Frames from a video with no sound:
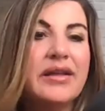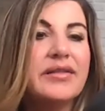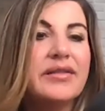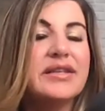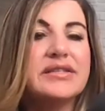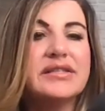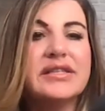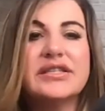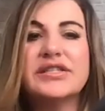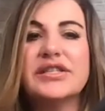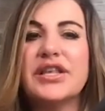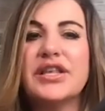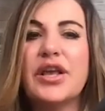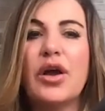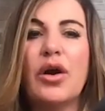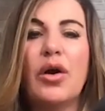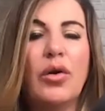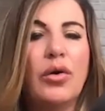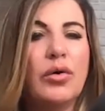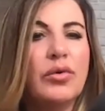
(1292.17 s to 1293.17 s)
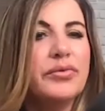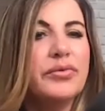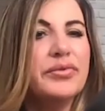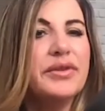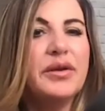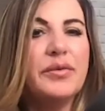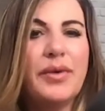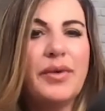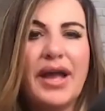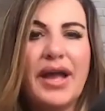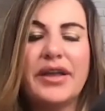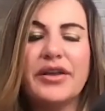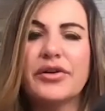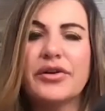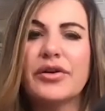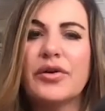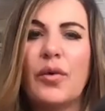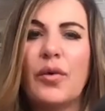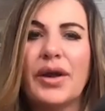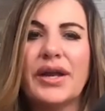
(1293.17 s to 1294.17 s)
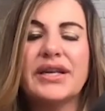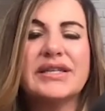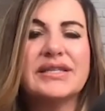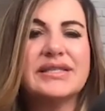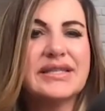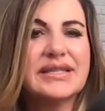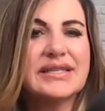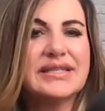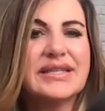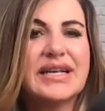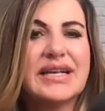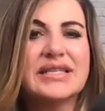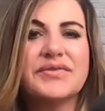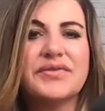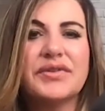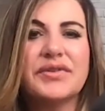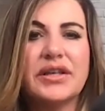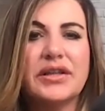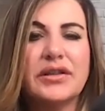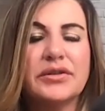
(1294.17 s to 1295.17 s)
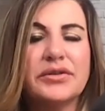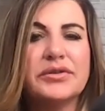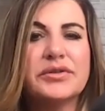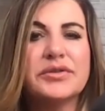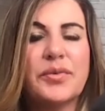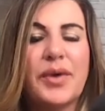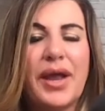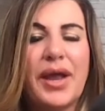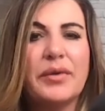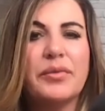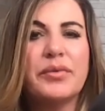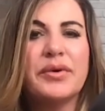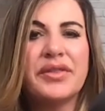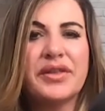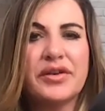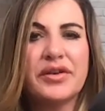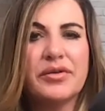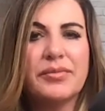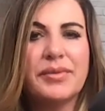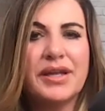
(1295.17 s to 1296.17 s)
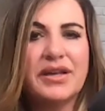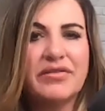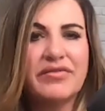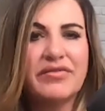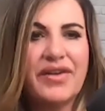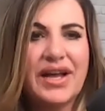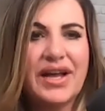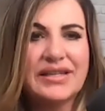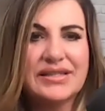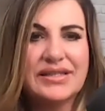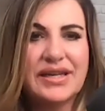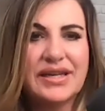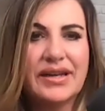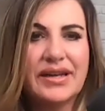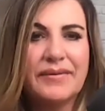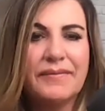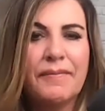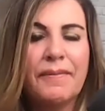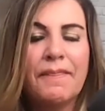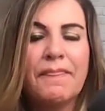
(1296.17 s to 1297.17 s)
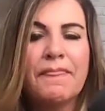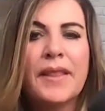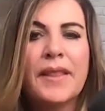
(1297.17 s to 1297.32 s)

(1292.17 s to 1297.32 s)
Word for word: This is the only way you're going to successfully lose weight with intermittent fasting.